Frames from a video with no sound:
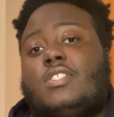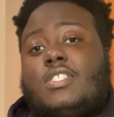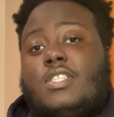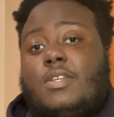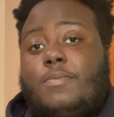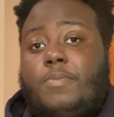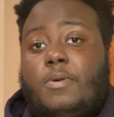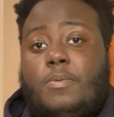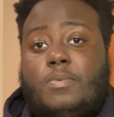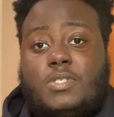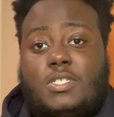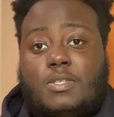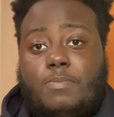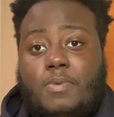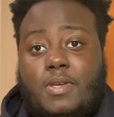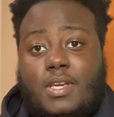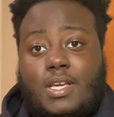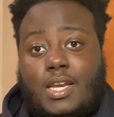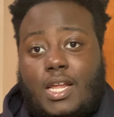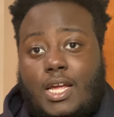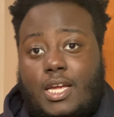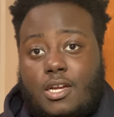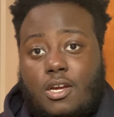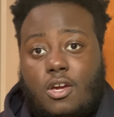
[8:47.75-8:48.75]
Some people just
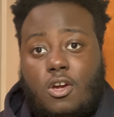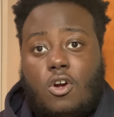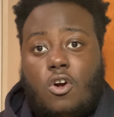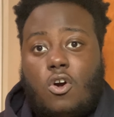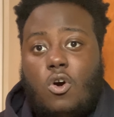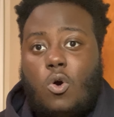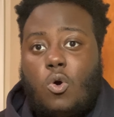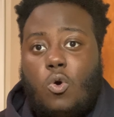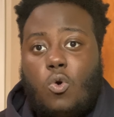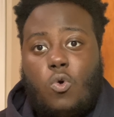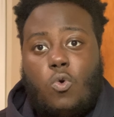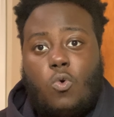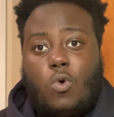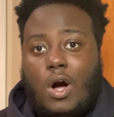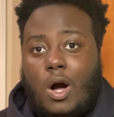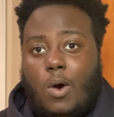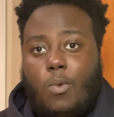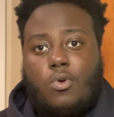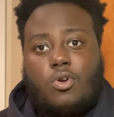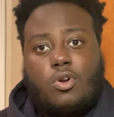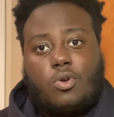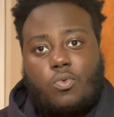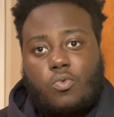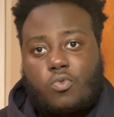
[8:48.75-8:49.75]
being like, ooh, I
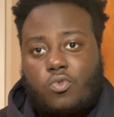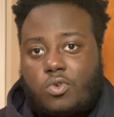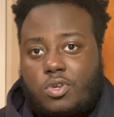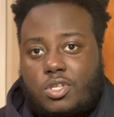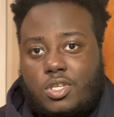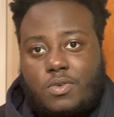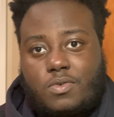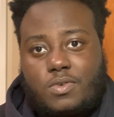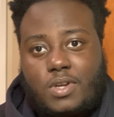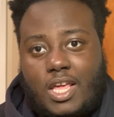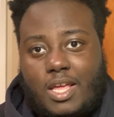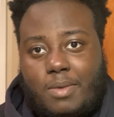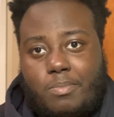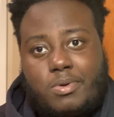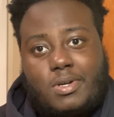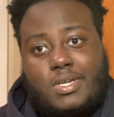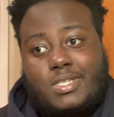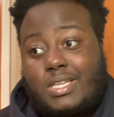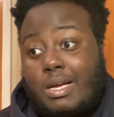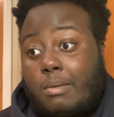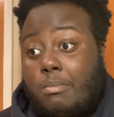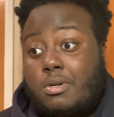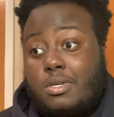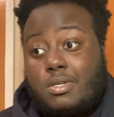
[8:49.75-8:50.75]
want to ruin your day
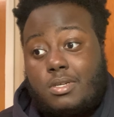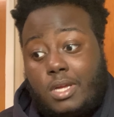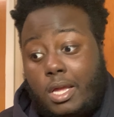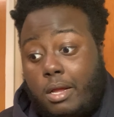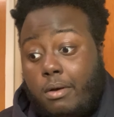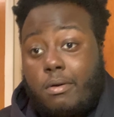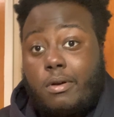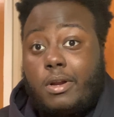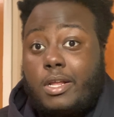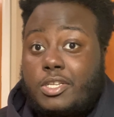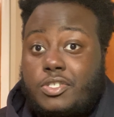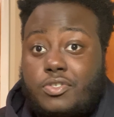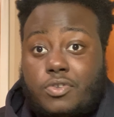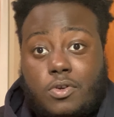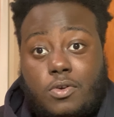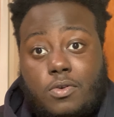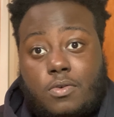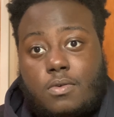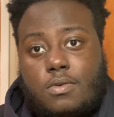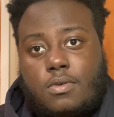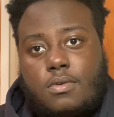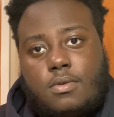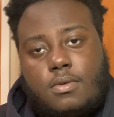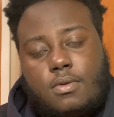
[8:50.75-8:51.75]
because I'm an internet
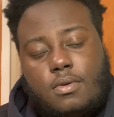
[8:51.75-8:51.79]
troll.